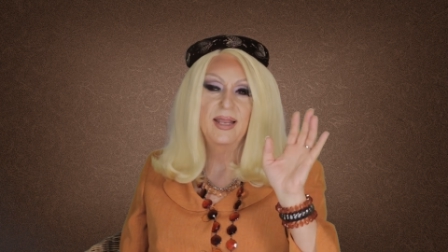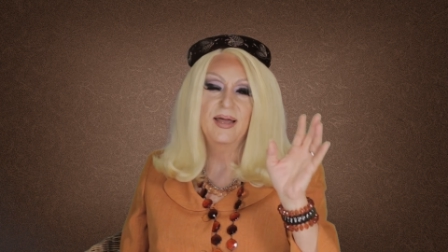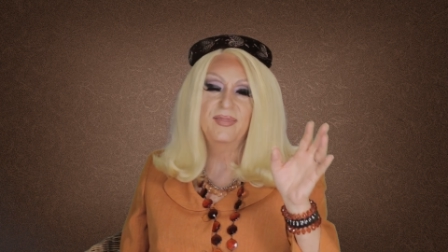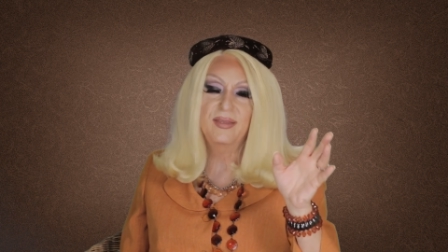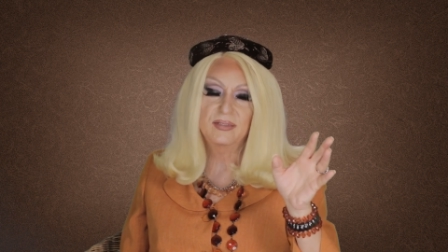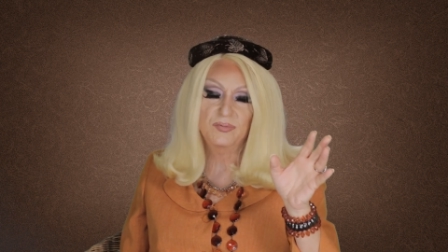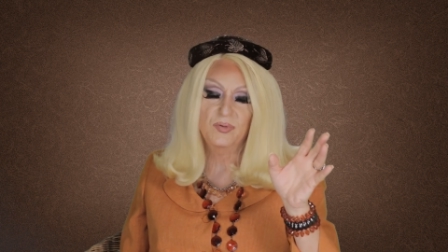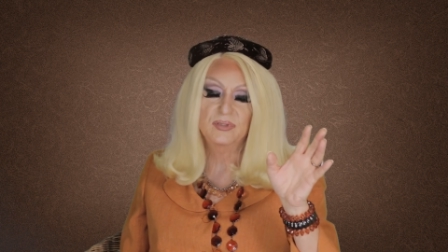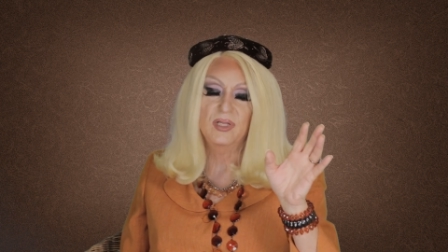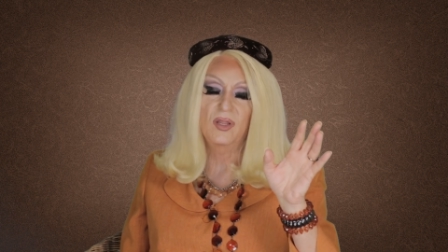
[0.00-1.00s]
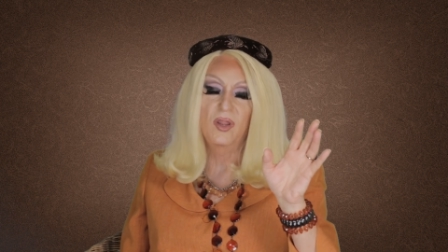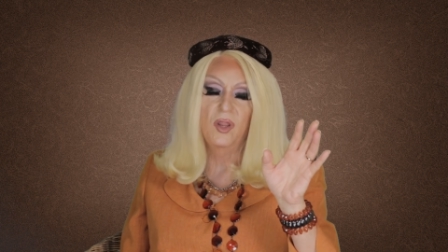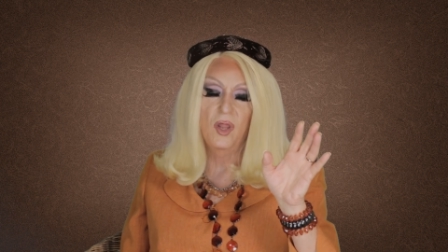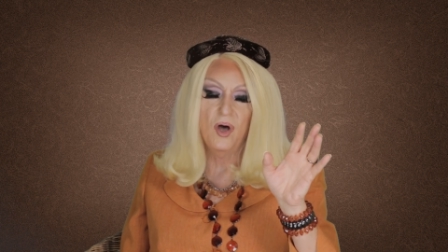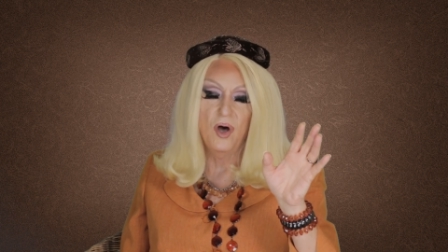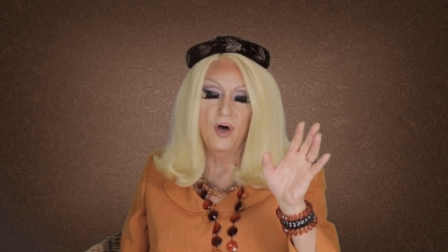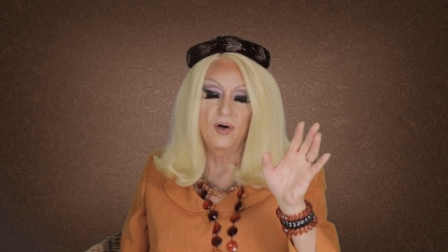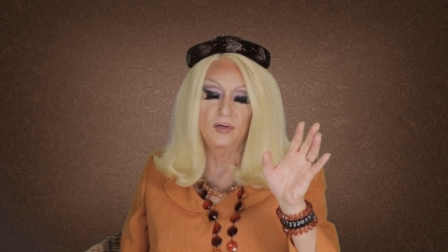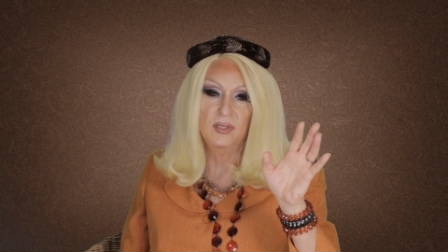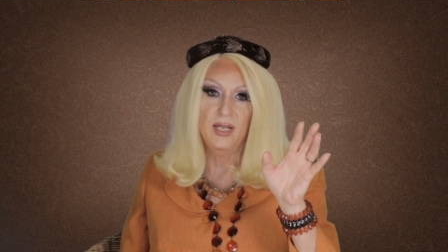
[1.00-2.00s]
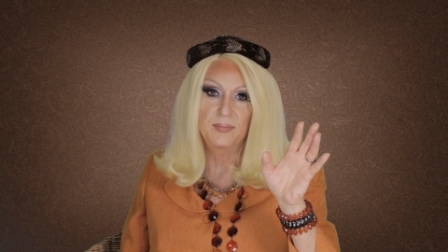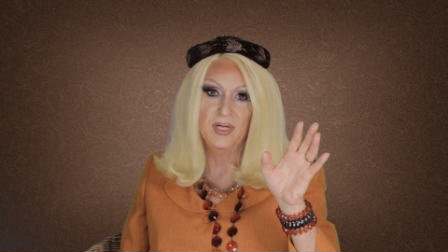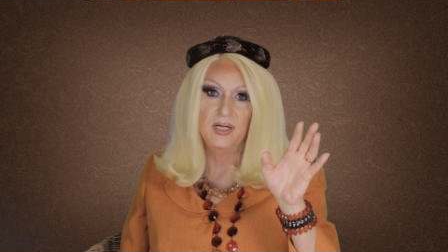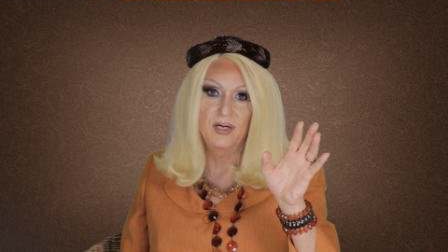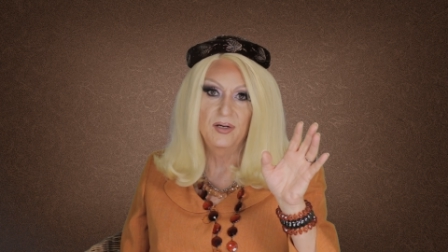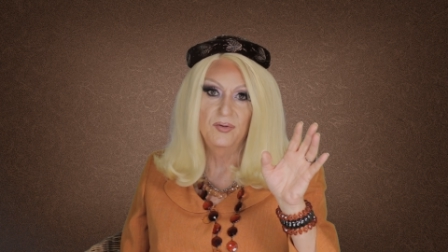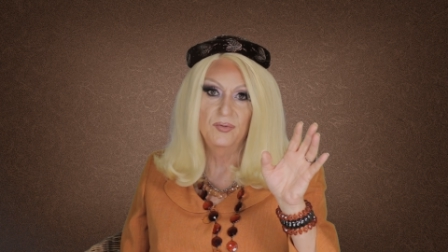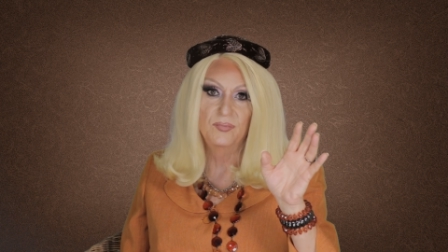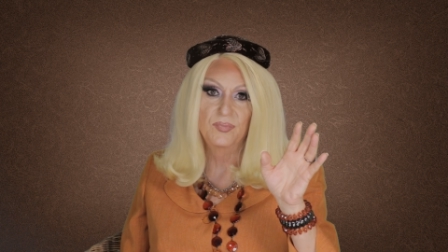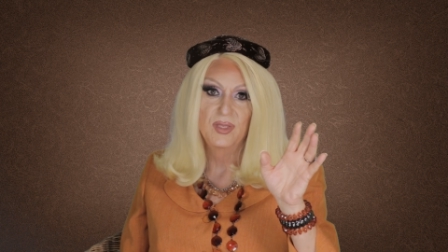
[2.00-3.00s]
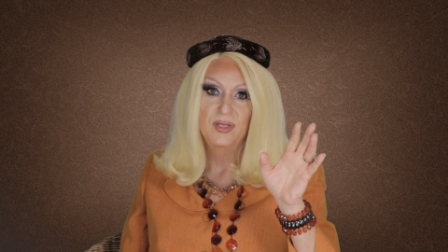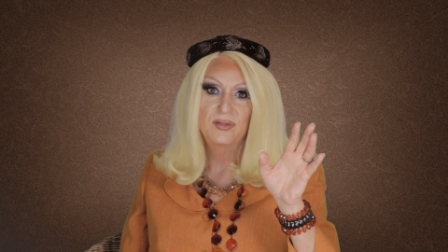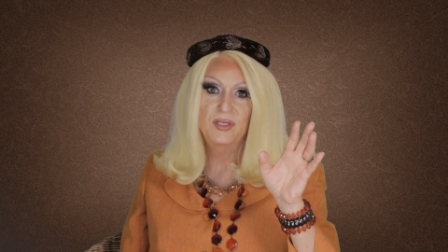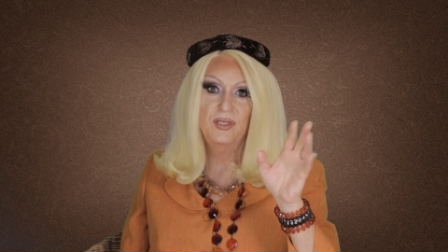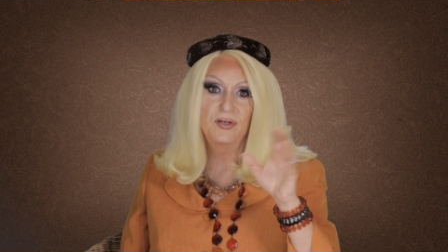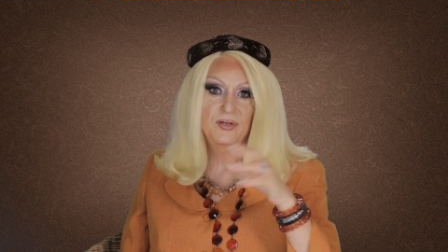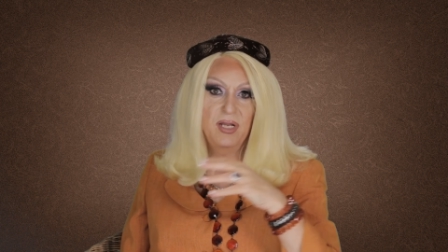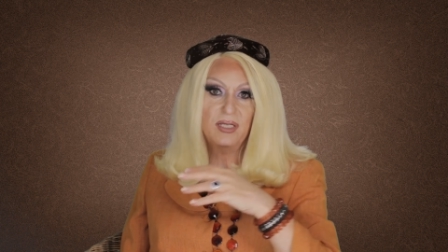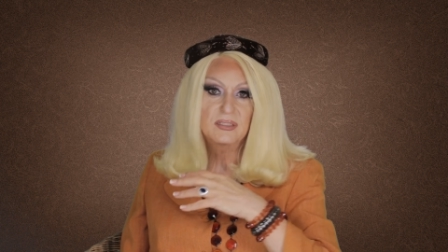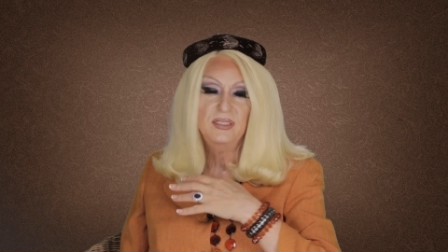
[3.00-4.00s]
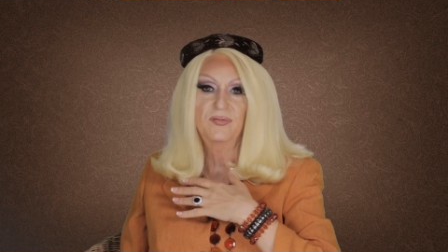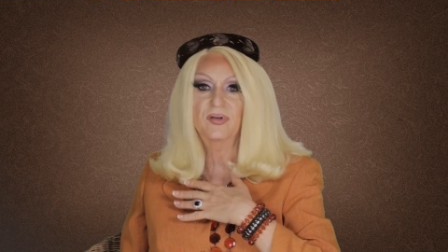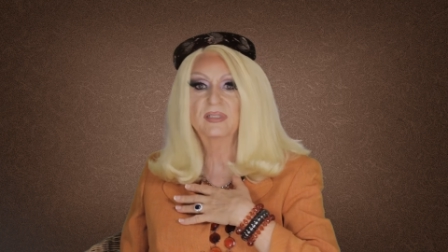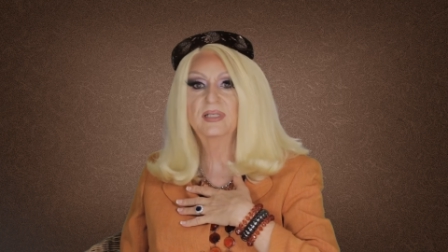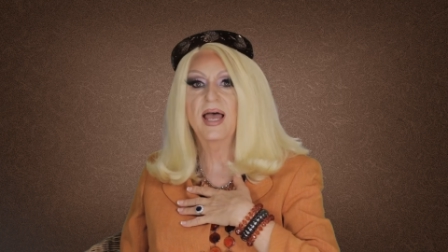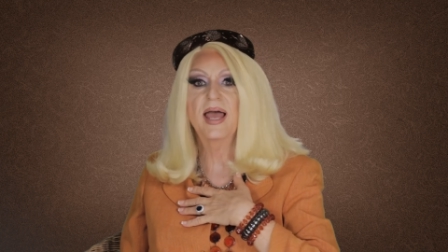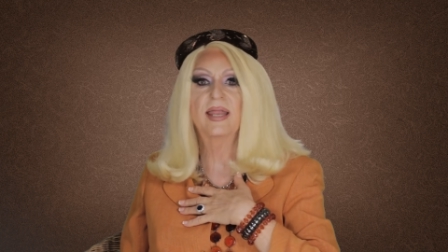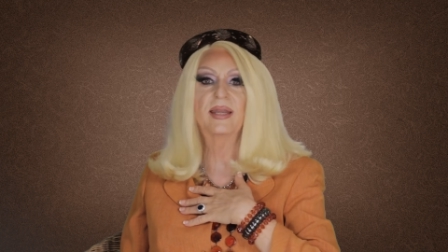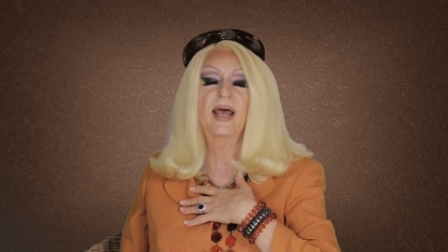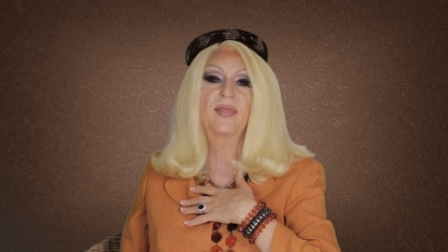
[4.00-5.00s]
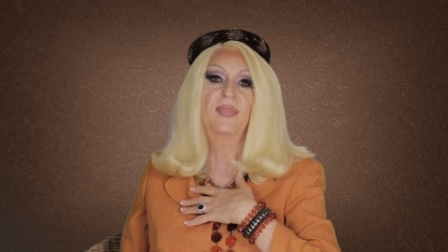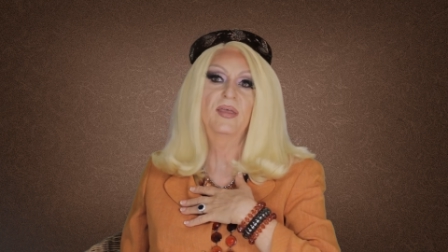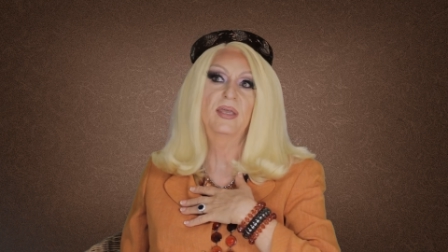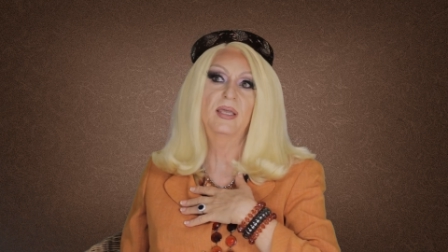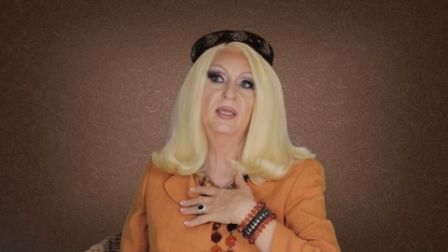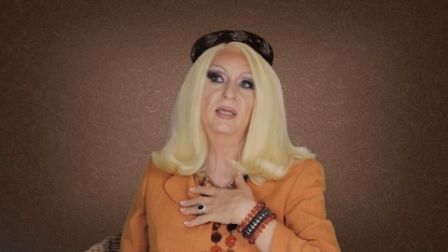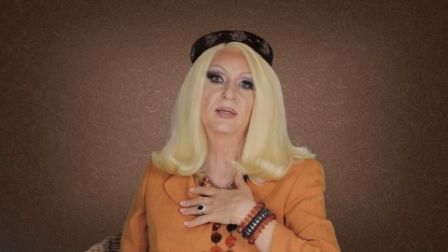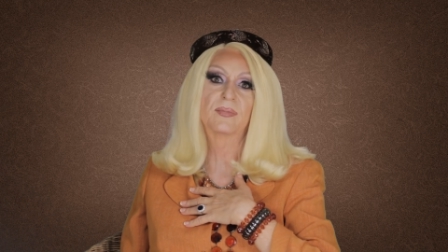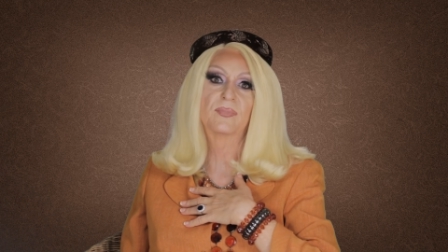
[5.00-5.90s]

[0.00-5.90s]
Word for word: Now, this was a long time ago, the year Nixon resigned, I think.